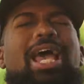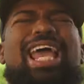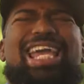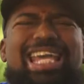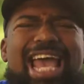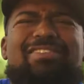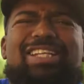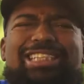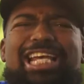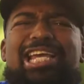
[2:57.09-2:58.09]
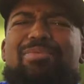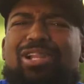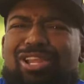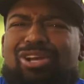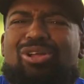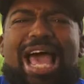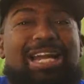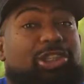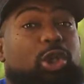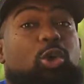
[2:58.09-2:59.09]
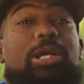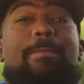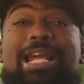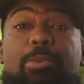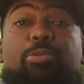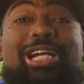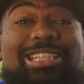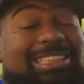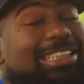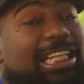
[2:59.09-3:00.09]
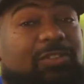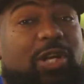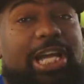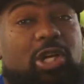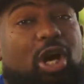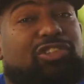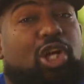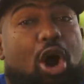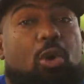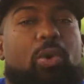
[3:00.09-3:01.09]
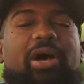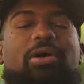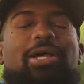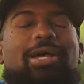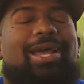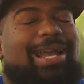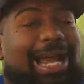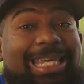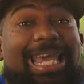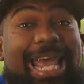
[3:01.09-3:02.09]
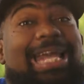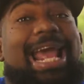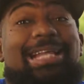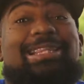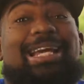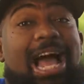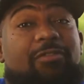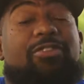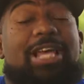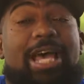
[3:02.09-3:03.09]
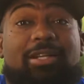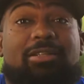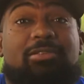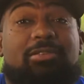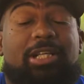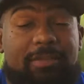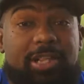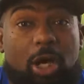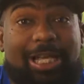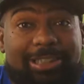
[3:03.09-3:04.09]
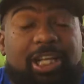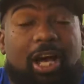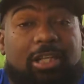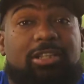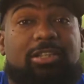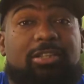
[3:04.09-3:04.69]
He gave the team a little attitude and made a pretty successful handoff to Caldwell, and I can't hate the guy for that, even though they sucked.